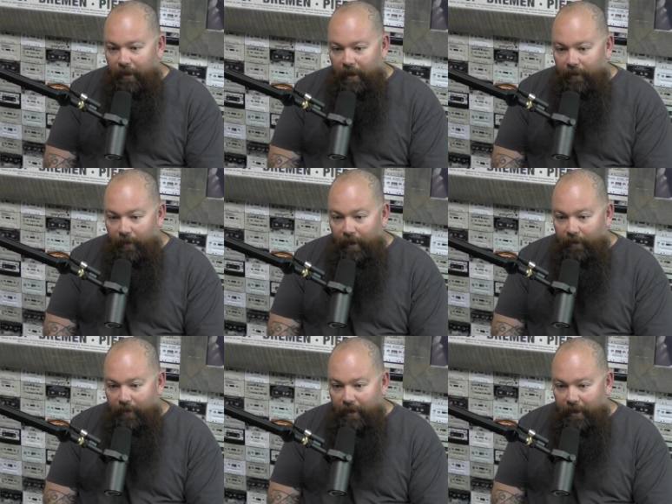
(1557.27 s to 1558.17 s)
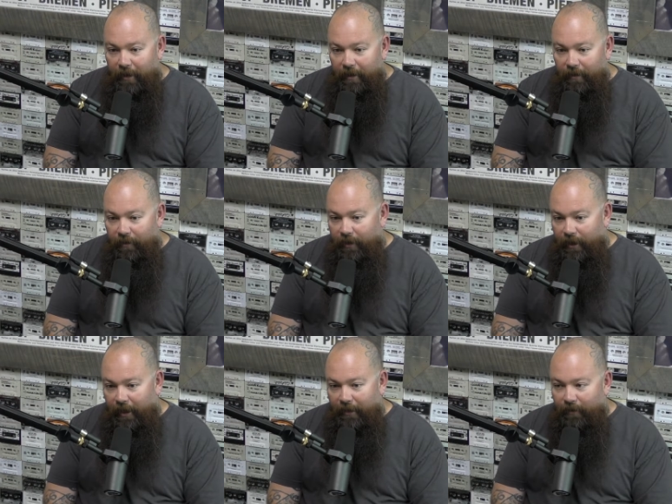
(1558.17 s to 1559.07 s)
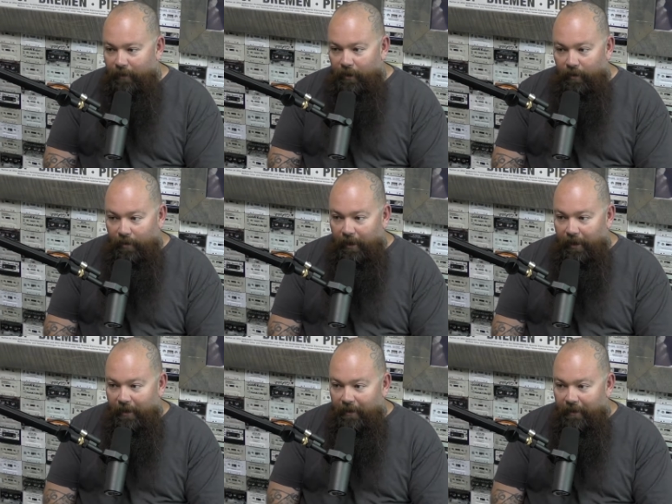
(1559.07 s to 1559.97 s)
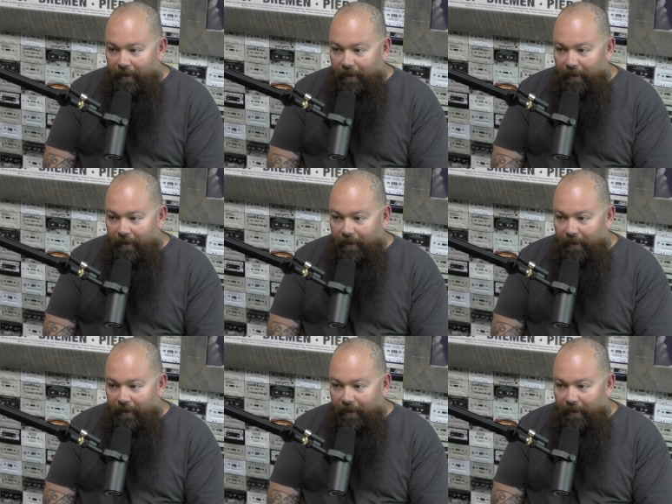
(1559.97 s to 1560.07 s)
like a regular Chucky, or the chase will be all bloody.